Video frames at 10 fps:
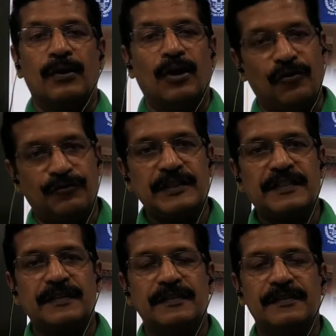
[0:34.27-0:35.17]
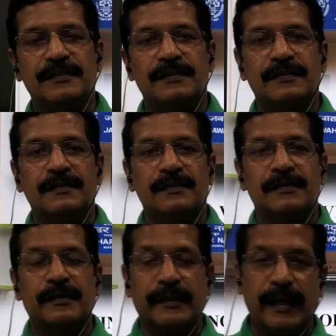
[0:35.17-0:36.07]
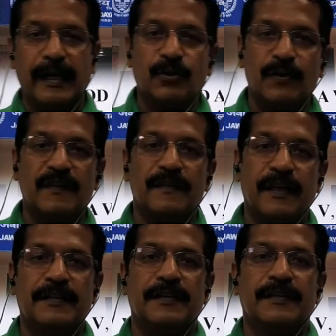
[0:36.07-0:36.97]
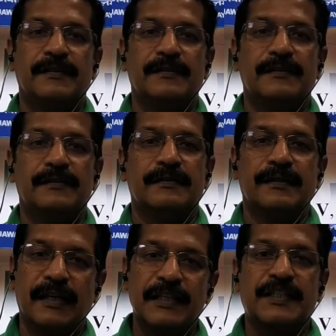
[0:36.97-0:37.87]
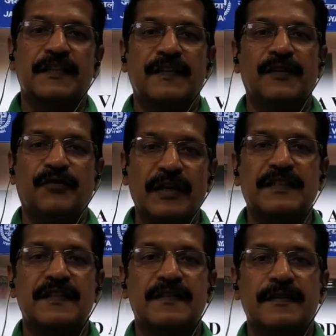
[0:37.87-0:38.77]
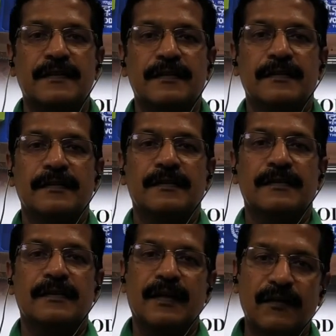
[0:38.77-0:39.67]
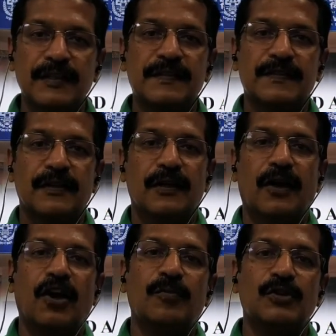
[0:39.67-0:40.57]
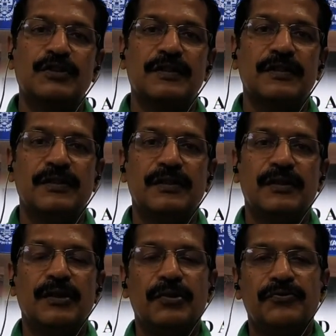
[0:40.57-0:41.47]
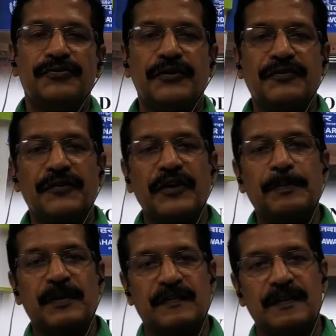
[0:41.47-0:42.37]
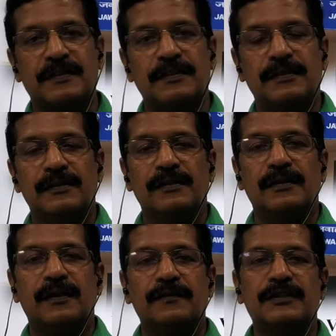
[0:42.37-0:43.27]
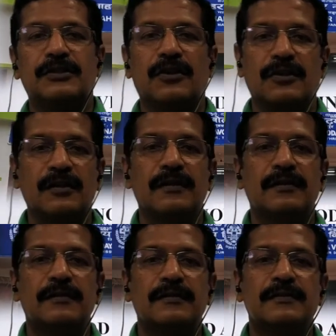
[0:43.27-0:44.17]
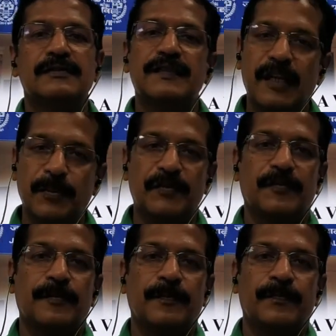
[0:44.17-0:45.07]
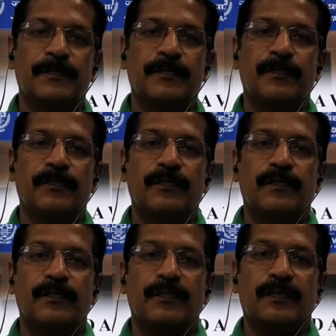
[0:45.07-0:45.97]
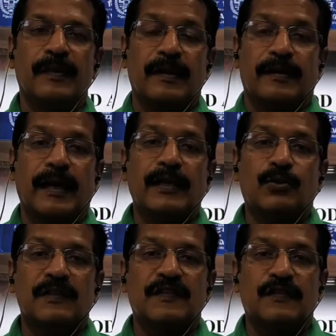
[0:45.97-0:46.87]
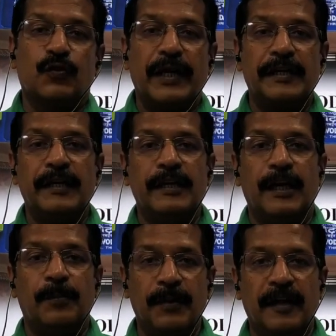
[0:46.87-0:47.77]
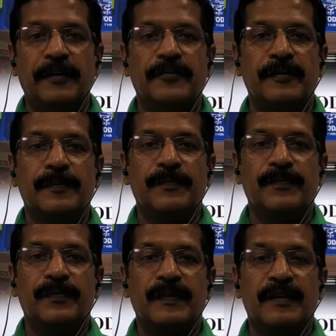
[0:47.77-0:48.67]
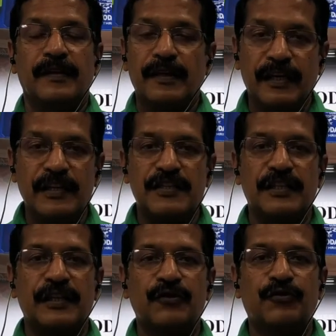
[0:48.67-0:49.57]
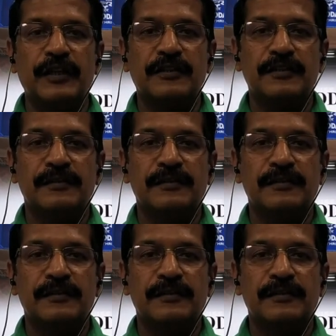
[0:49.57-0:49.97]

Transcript: Of which calculus and relations and functions covers almost 55% of the total syllabus. Calculus is widely applied in engineering field,